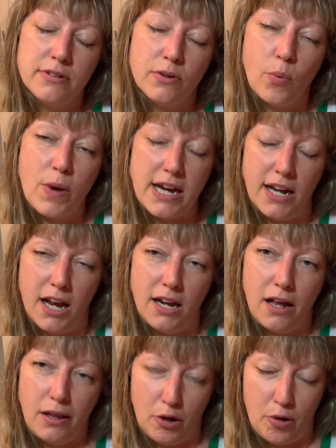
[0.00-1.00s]
winging it
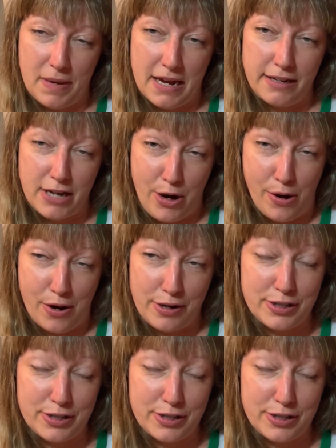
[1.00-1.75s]
a little bit here.